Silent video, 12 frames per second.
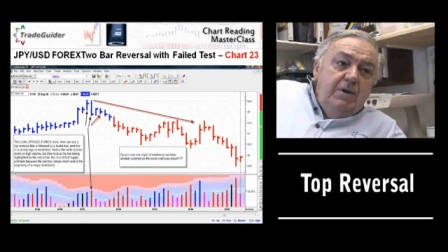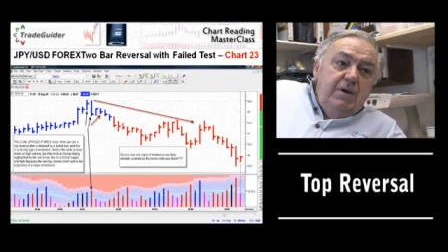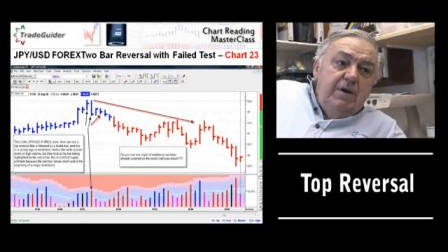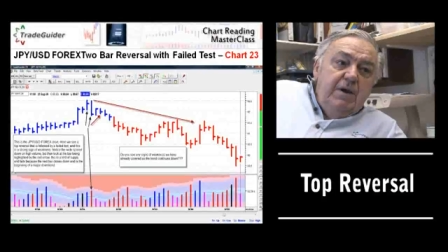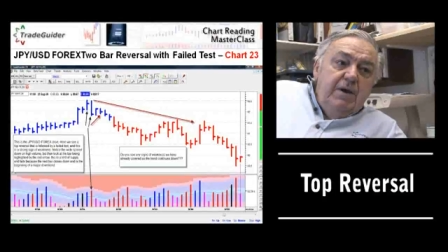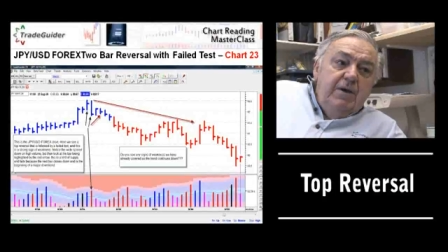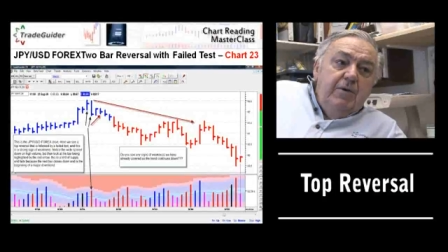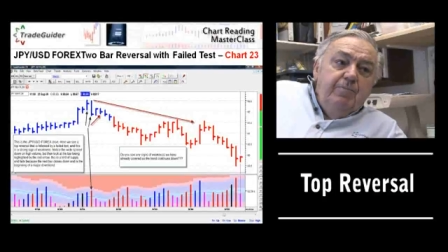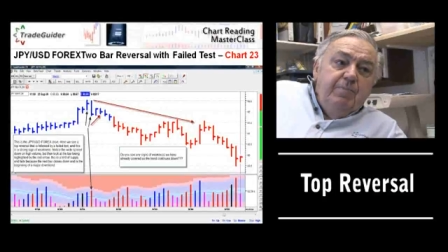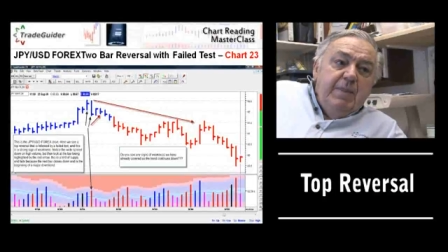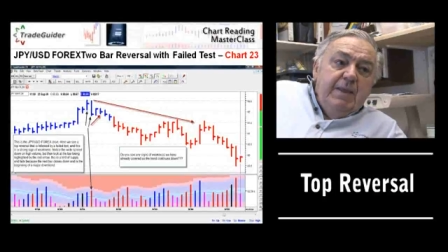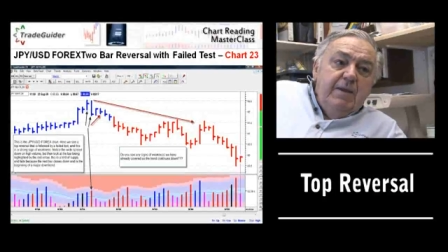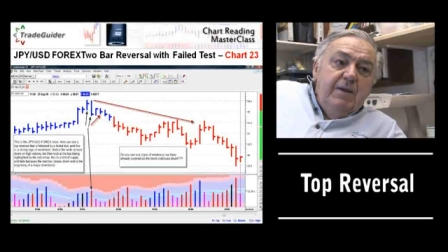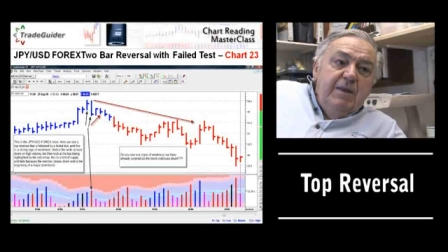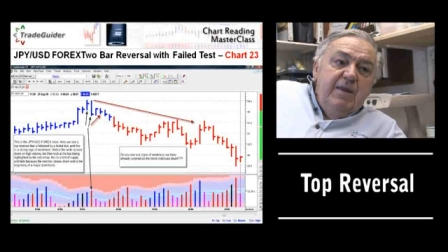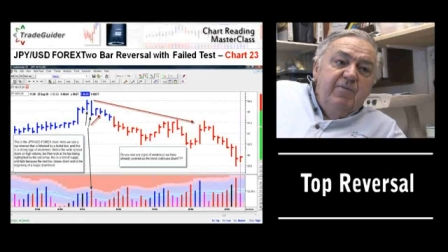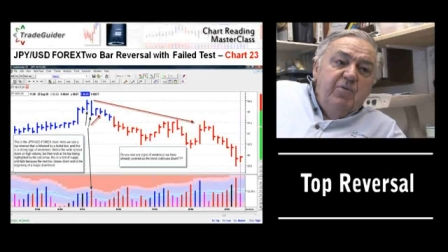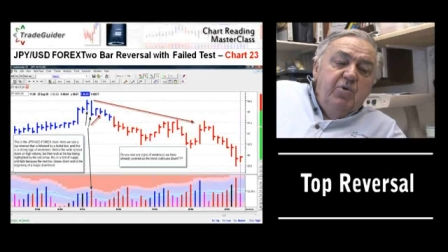and
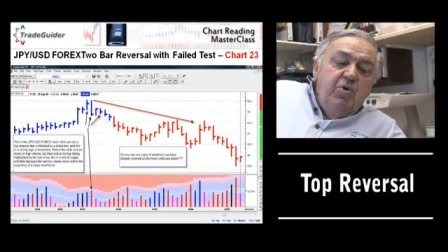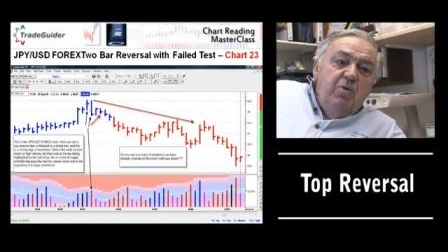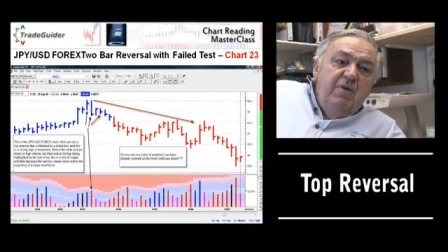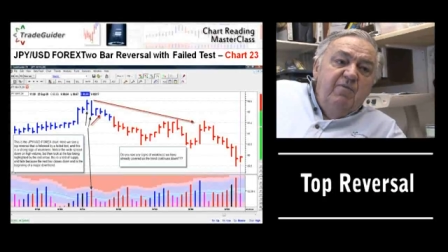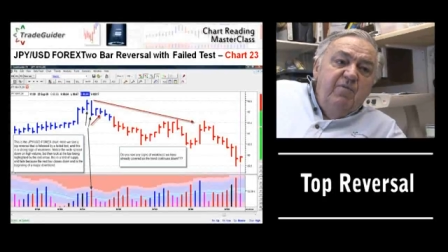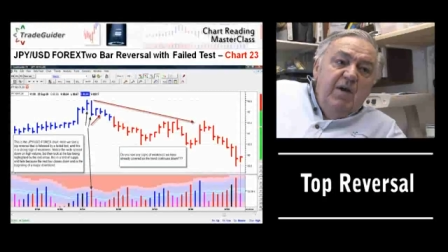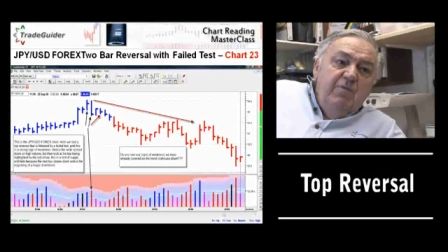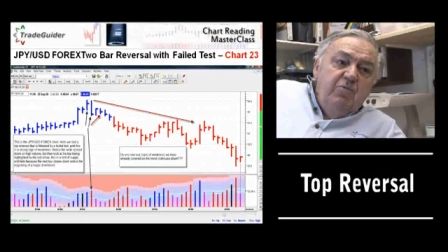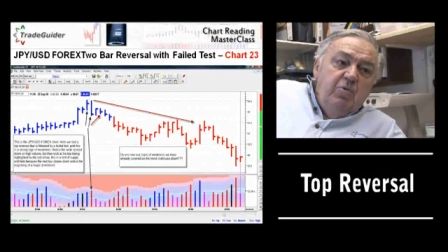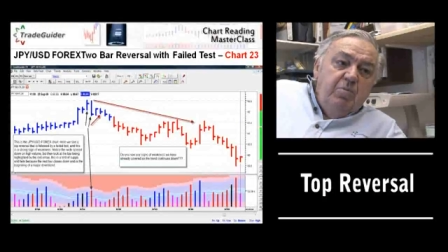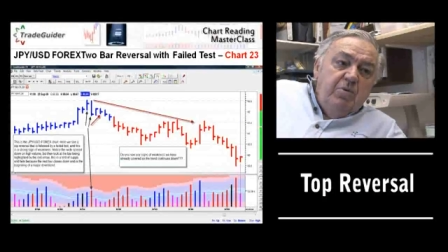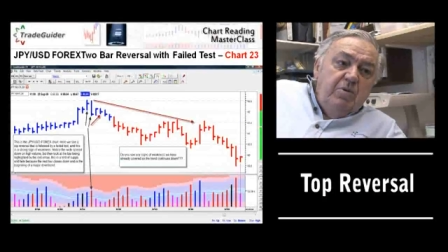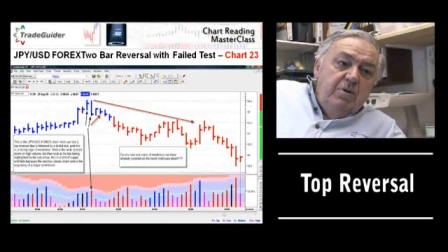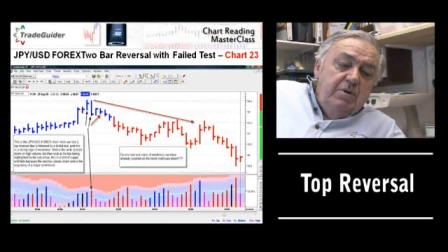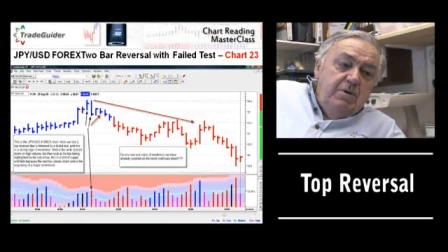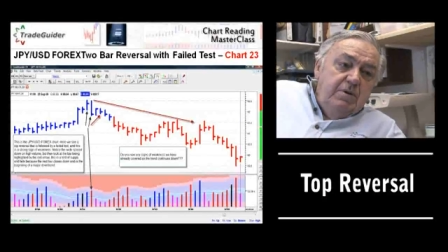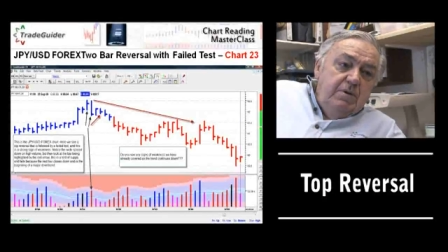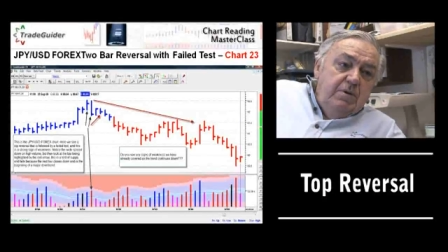therefore you are vulnerable.
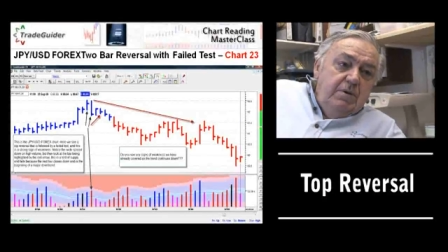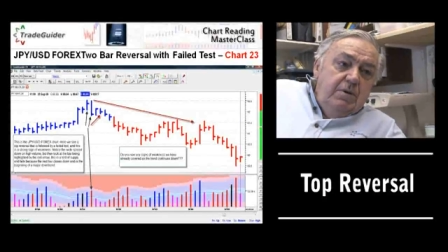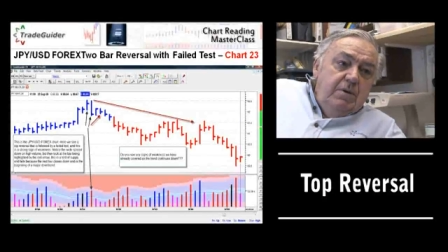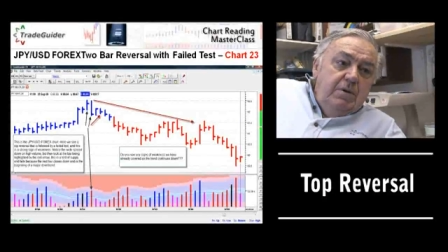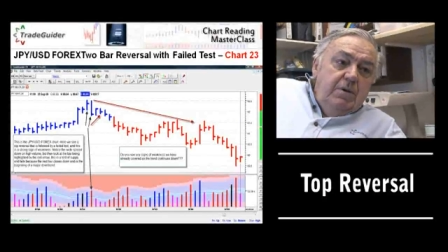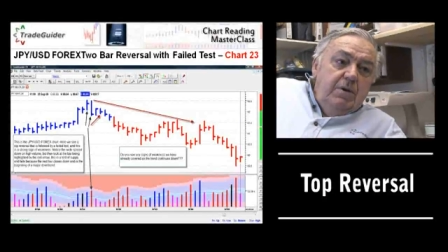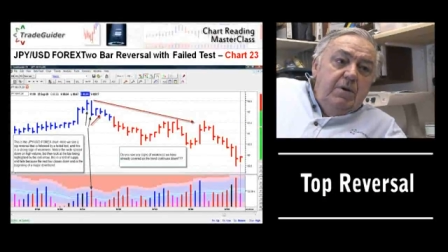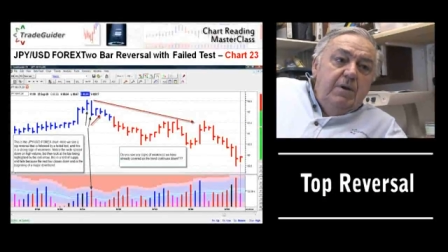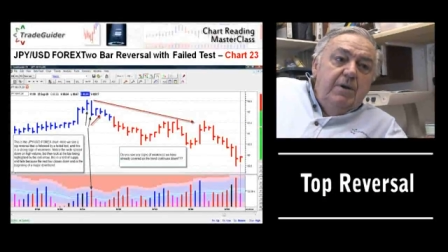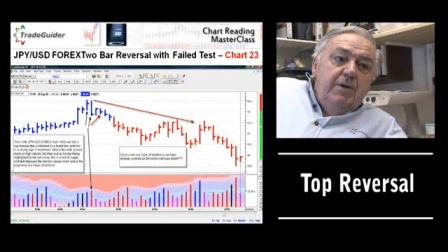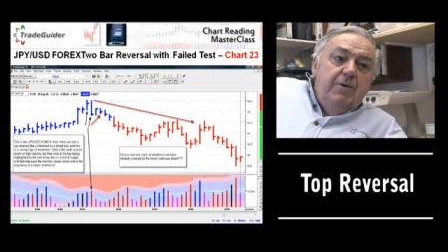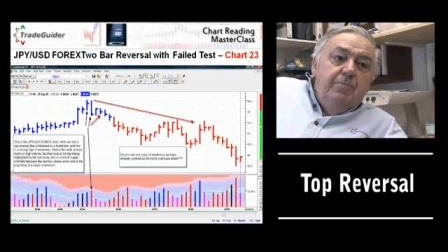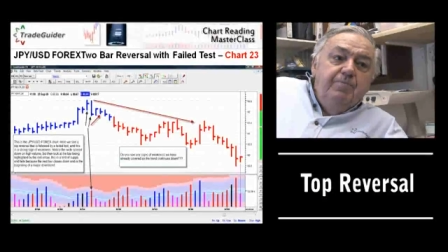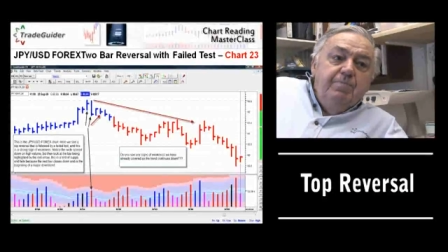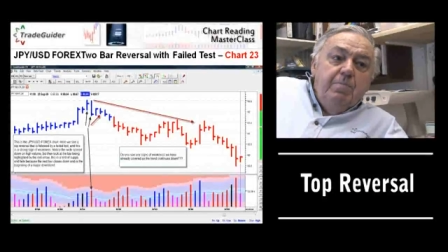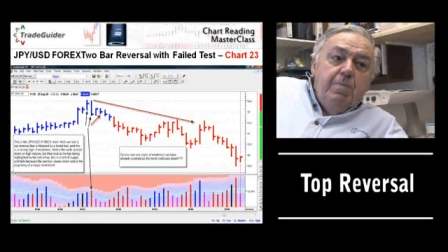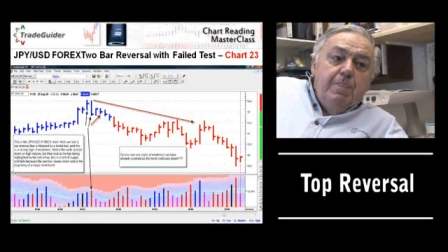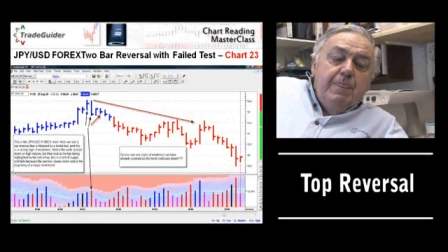
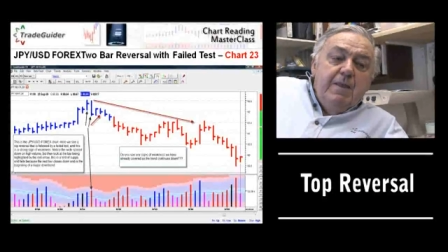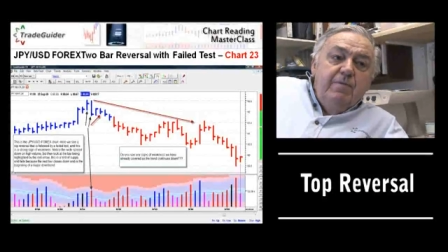You